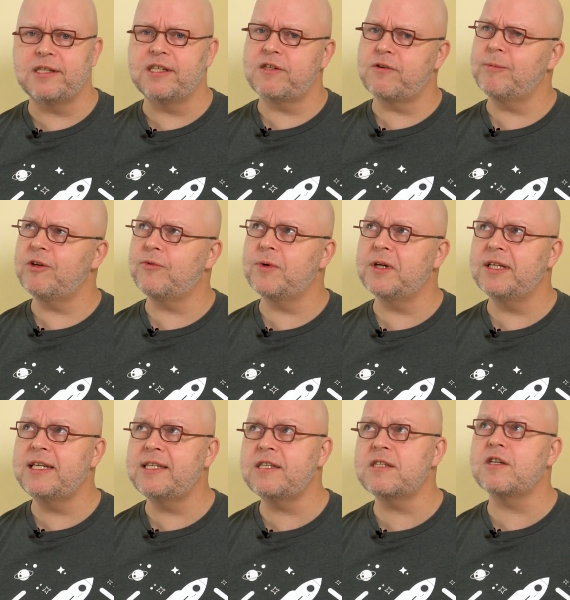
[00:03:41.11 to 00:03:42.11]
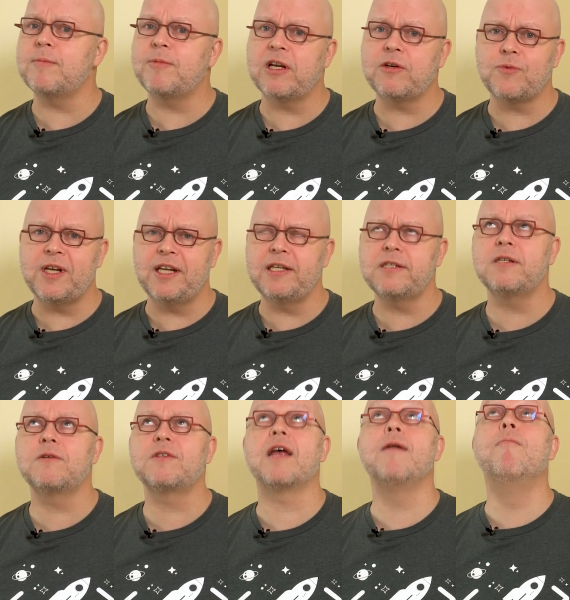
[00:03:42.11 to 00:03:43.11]
distribute releases, update release
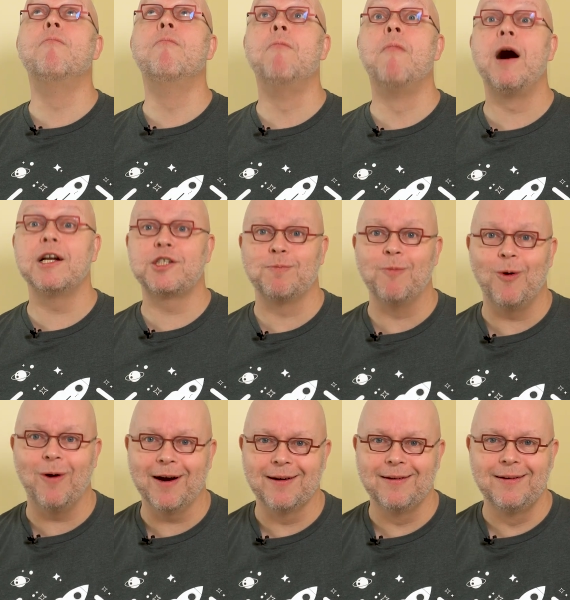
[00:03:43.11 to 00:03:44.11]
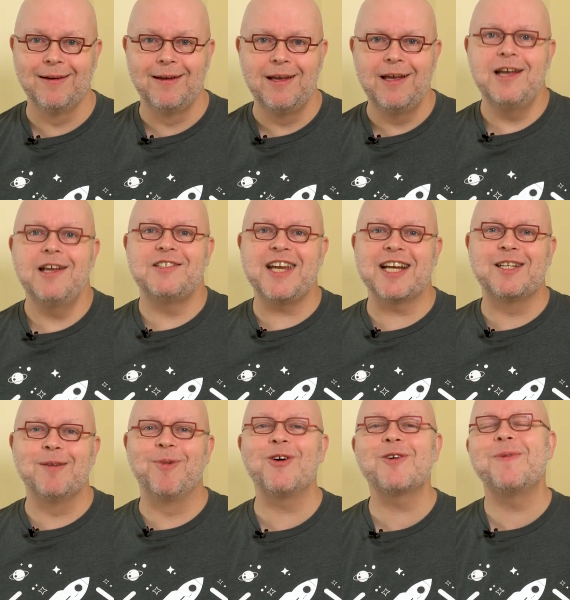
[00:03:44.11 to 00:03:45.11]
notes, and much more. Check the
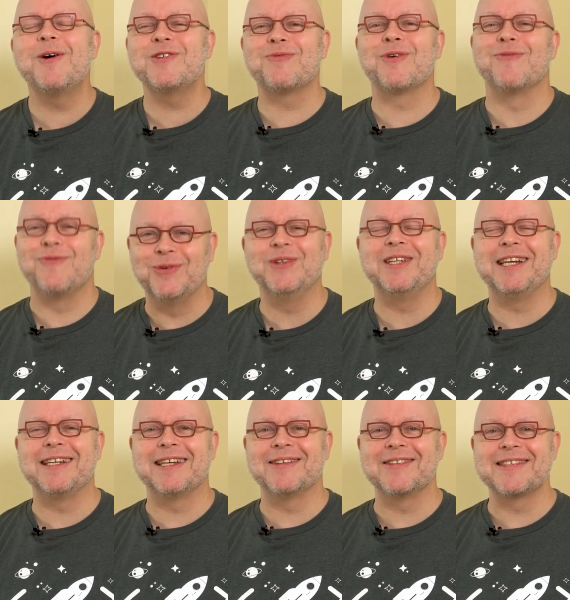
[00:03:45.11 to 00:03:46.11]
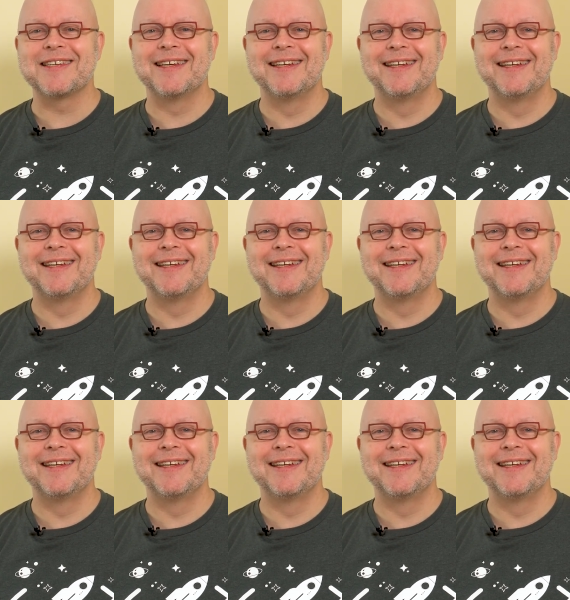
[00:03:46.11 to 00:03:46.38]
blog post for full details.